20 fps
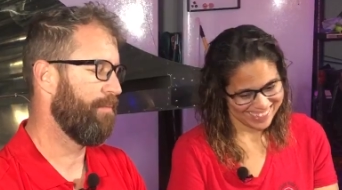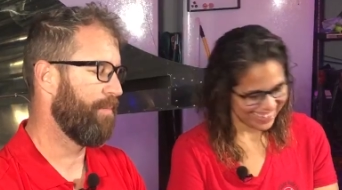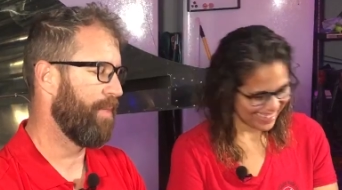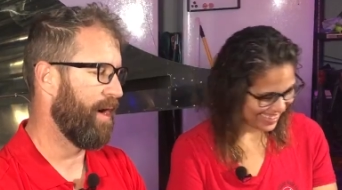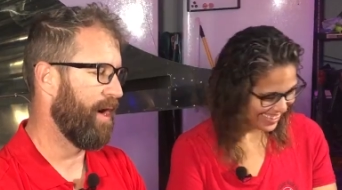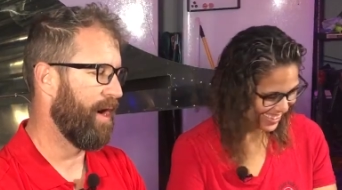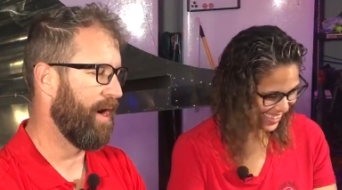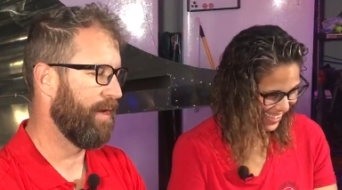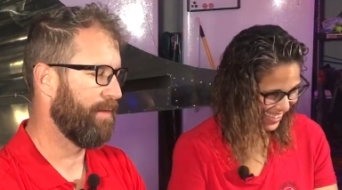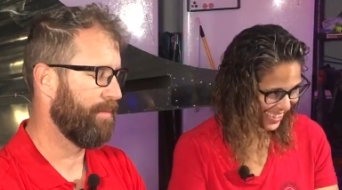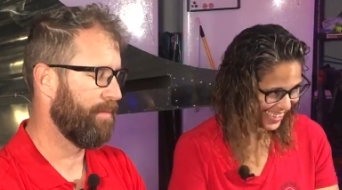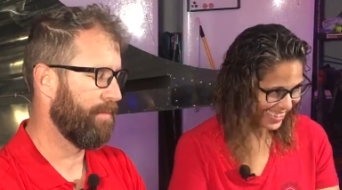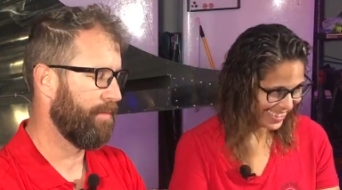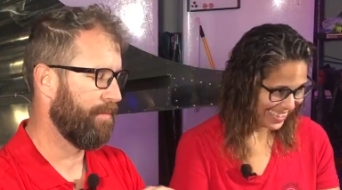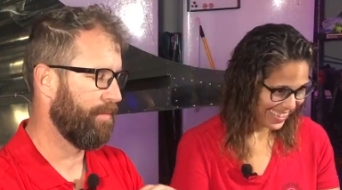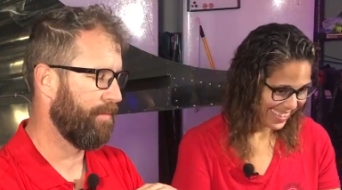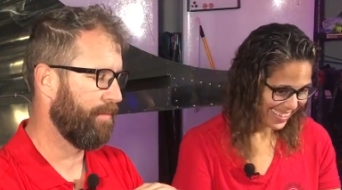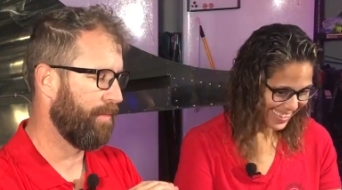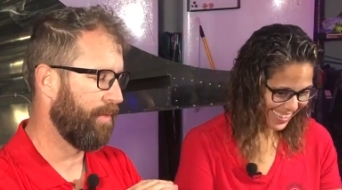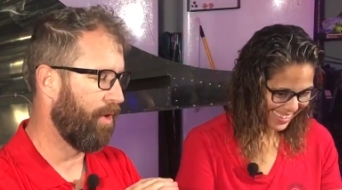Speaker 1: and bought
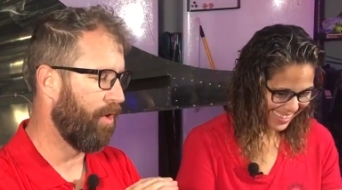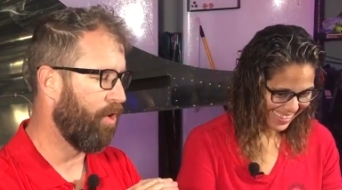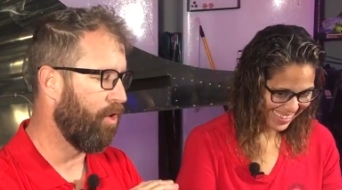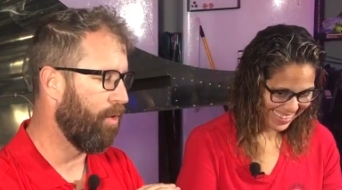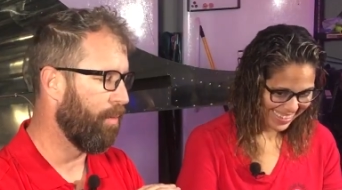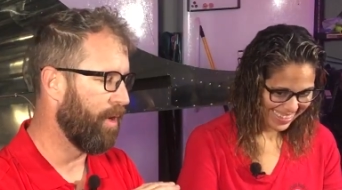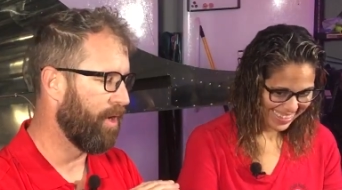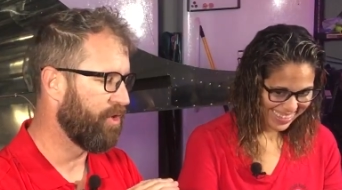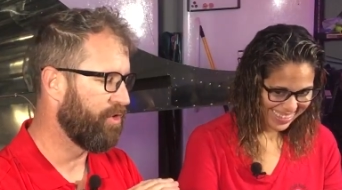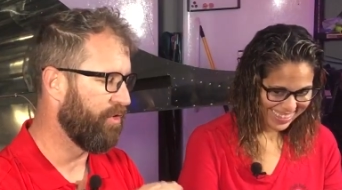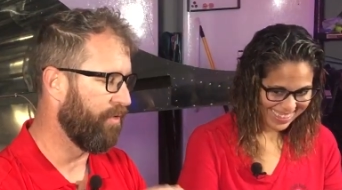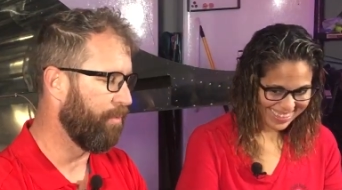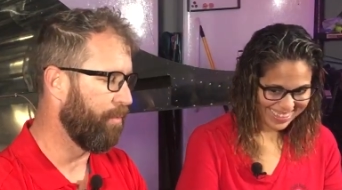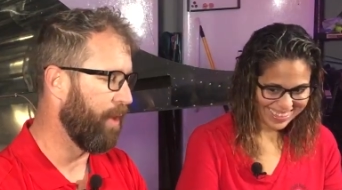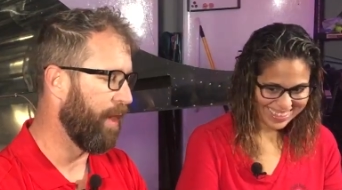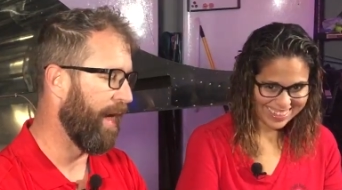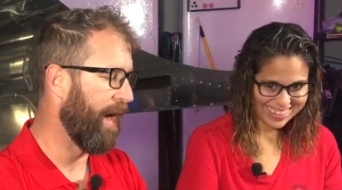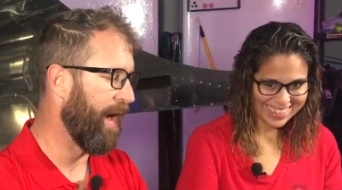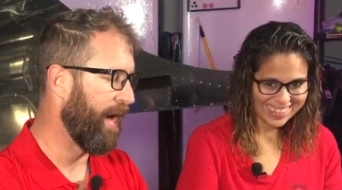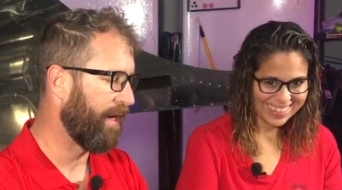a whole bunch of
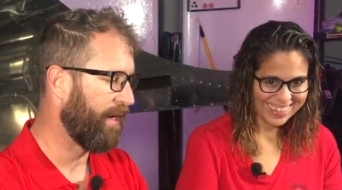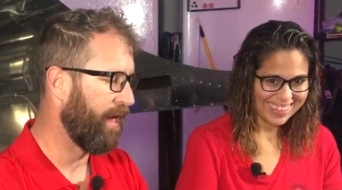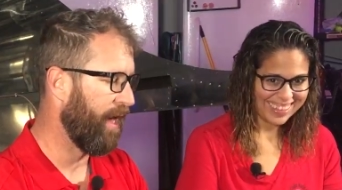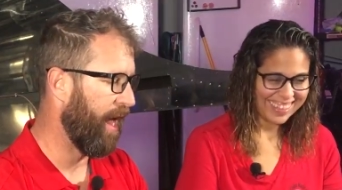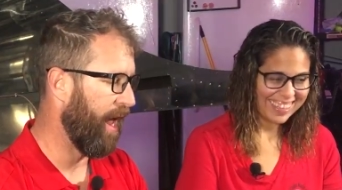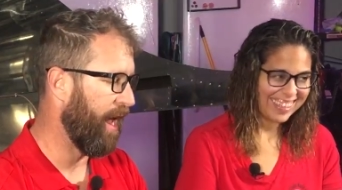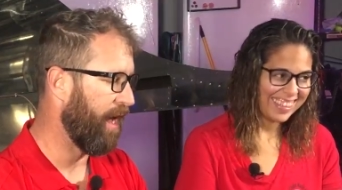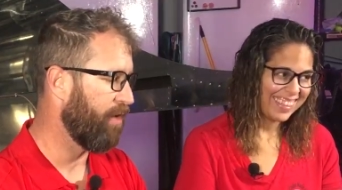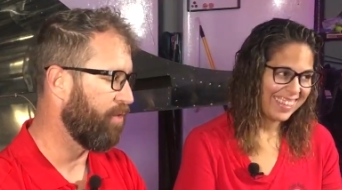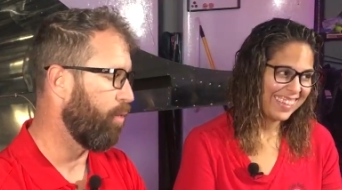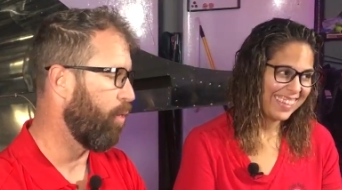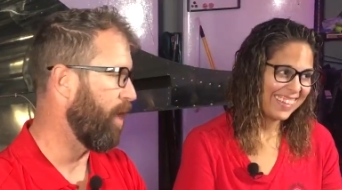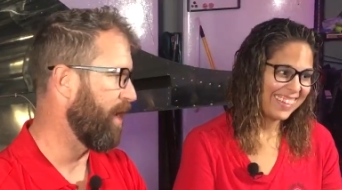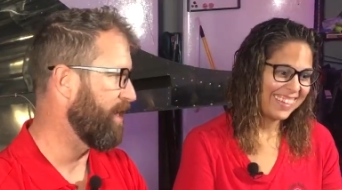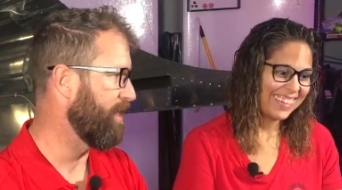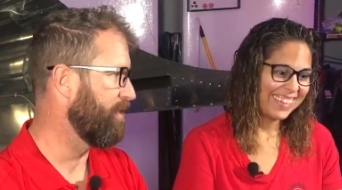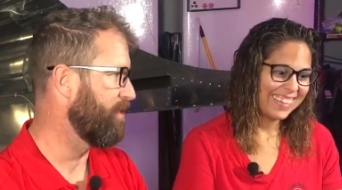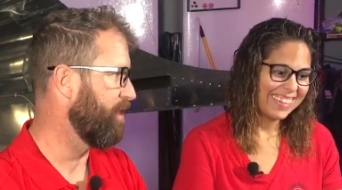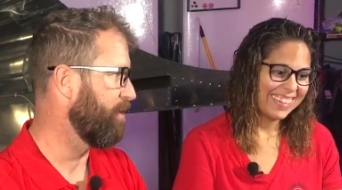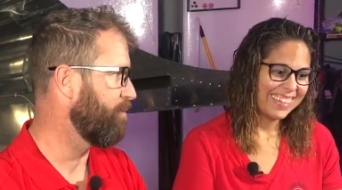black and
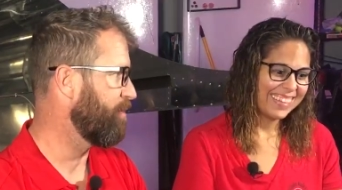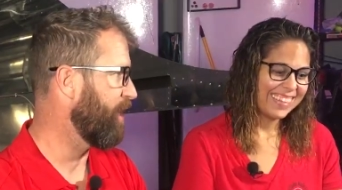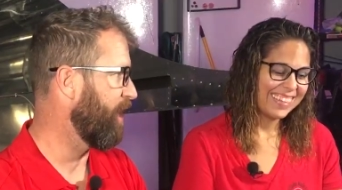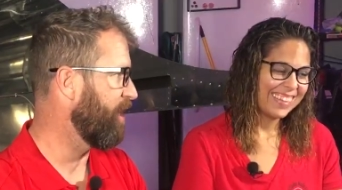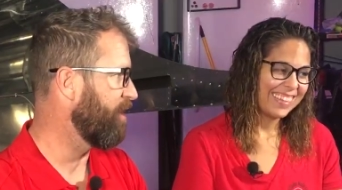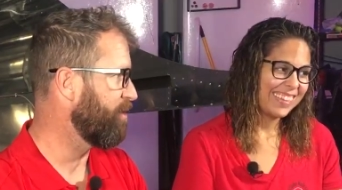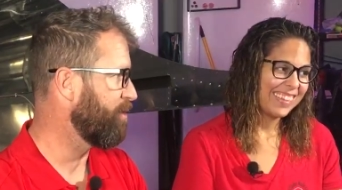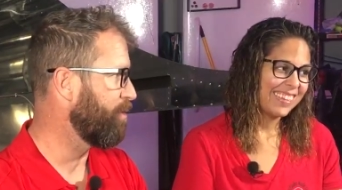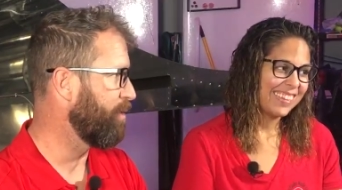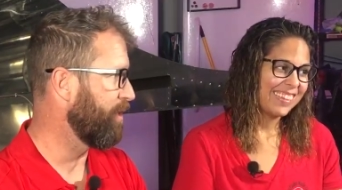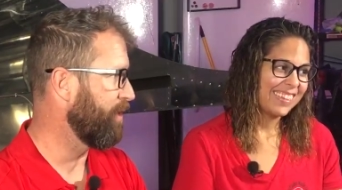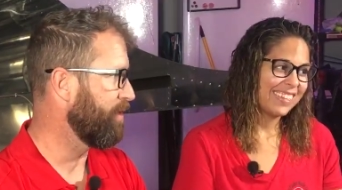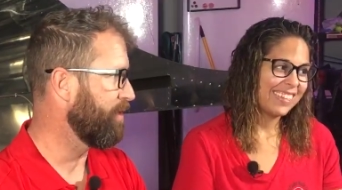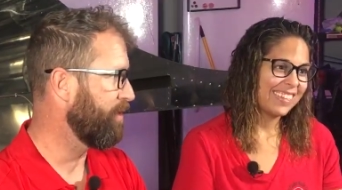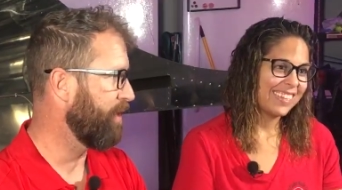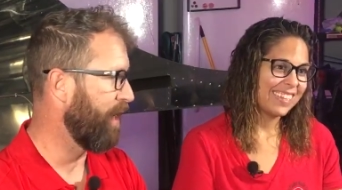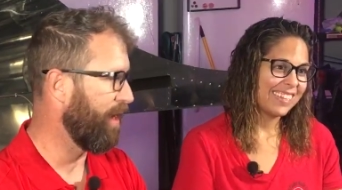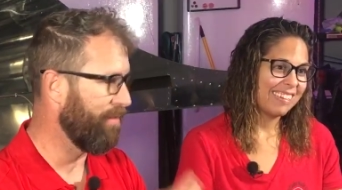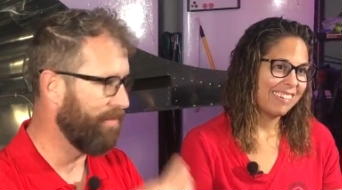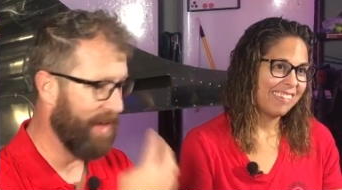white zip ties
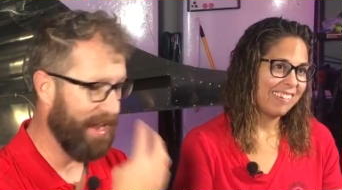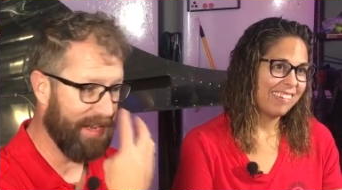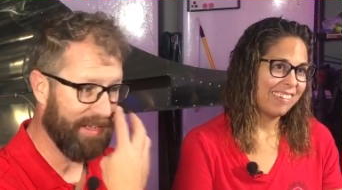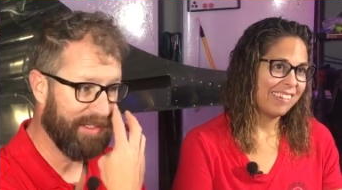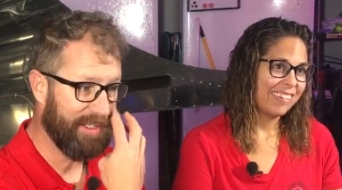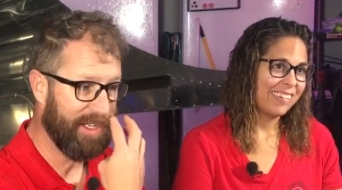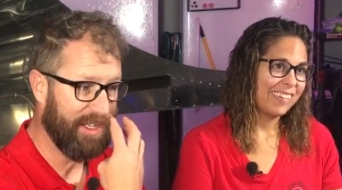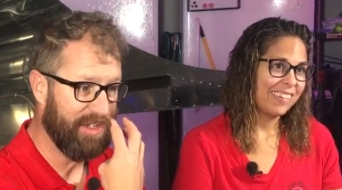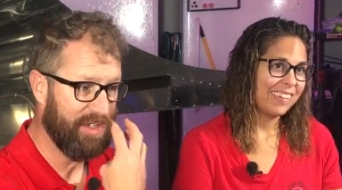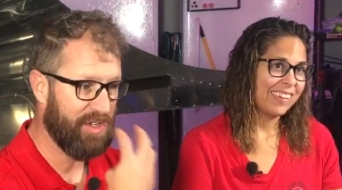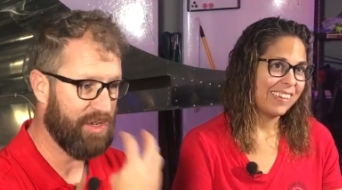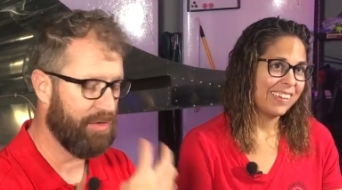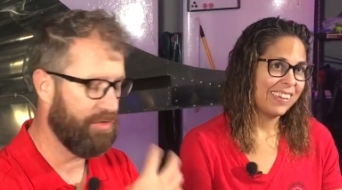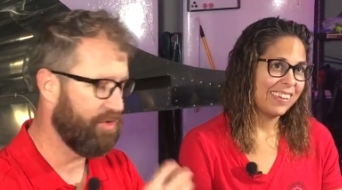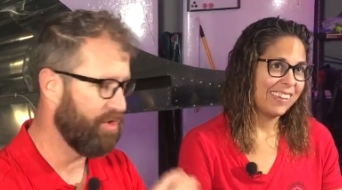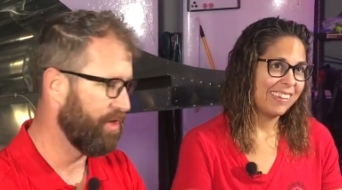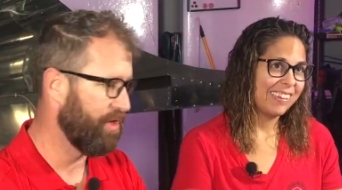because uh, Van sends you